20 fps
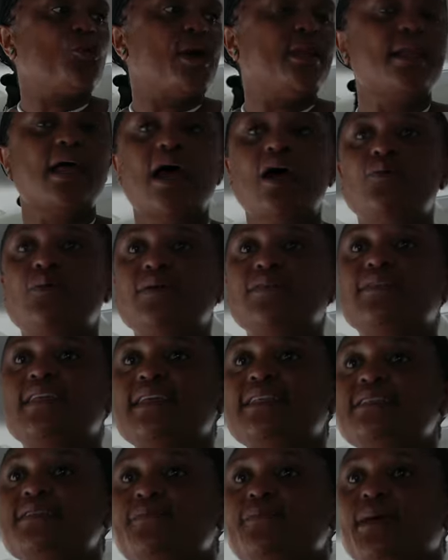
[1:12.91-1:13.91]
1 hour
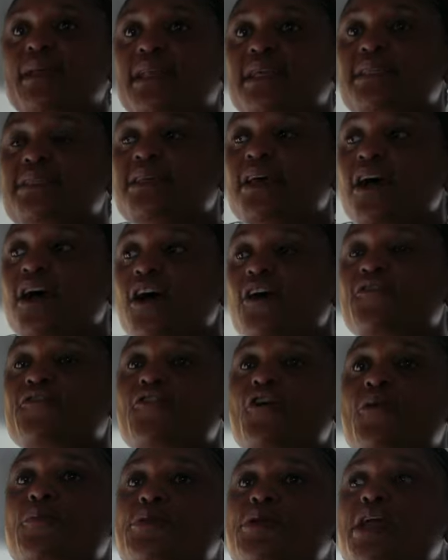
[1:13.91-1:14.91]
30 minutes
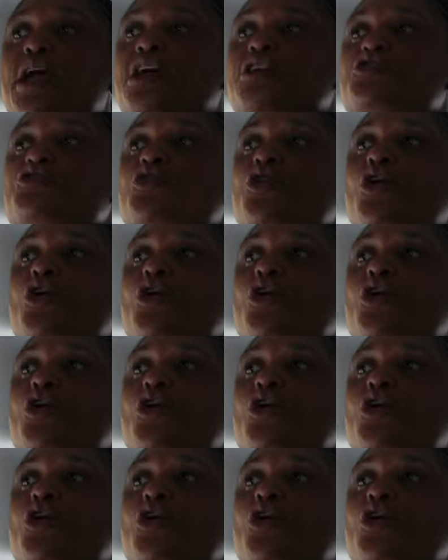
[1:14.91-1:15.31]
from here to